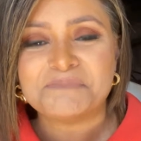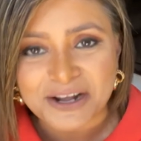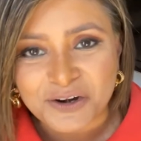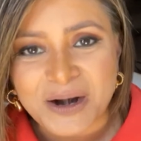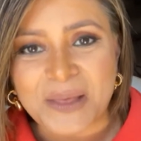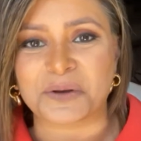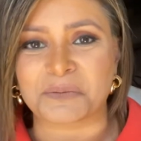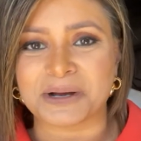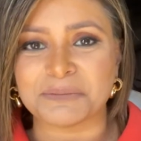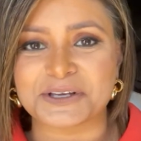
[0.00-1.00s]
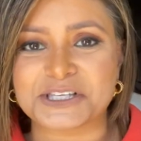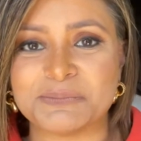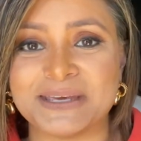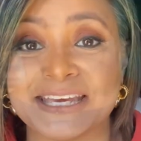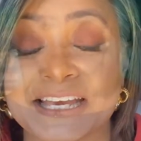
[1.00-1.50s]
better at their public
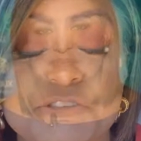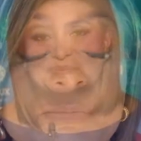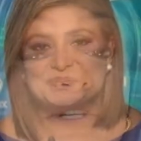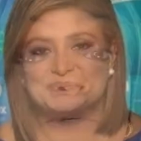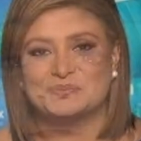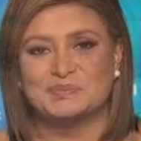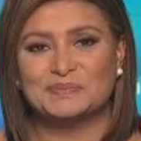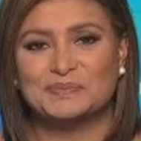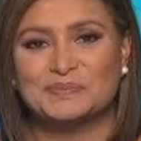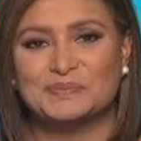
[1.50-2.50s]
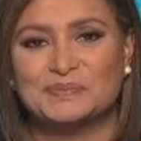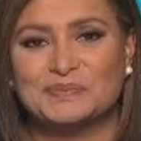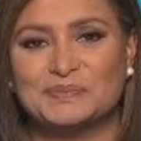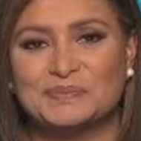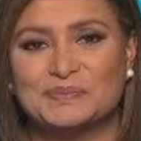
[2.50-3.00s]
speaking. I've spent 20 years as a
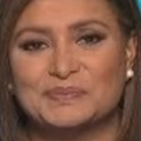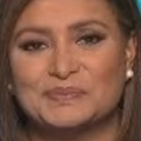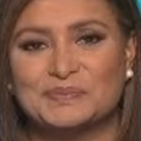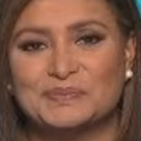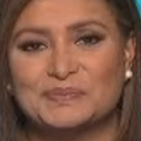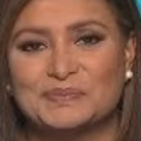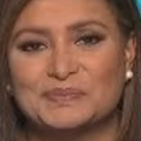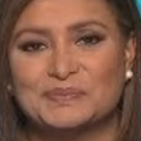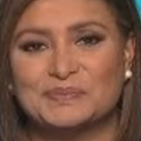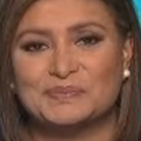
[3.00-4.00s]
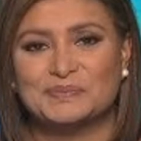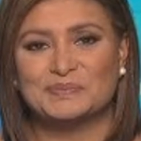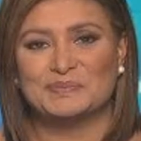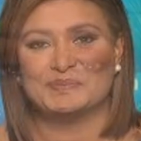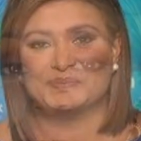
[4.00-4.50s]
television anchor on major
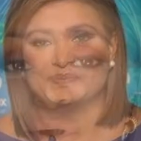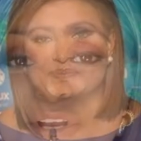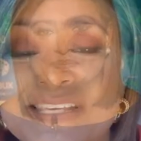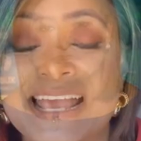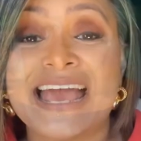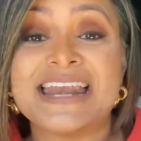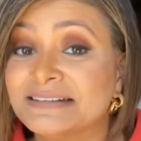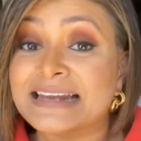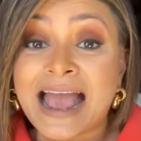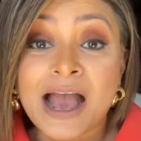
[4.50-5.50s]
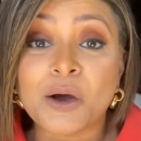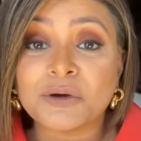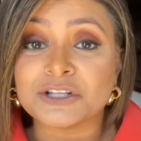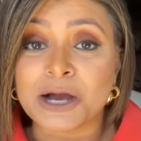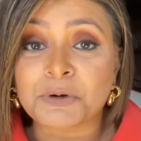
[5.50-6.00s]
networks, and now a
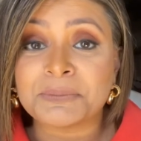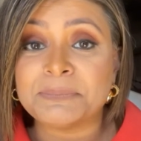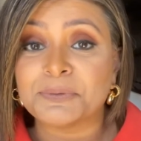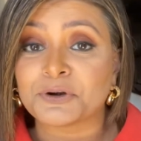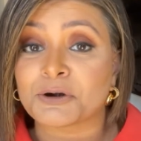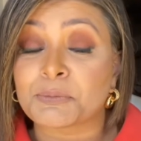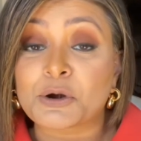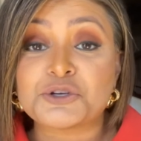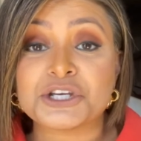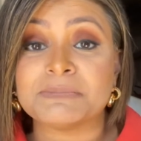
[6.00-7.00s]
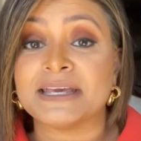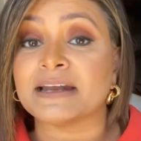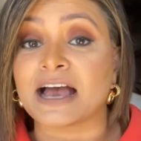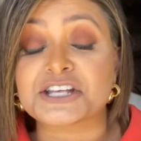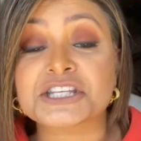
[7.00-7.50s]
lot more people are approaching me and
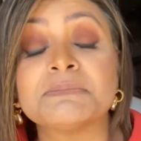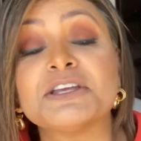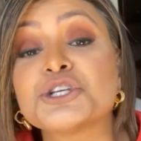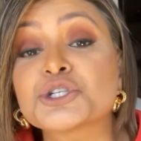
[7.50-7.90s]
asking me to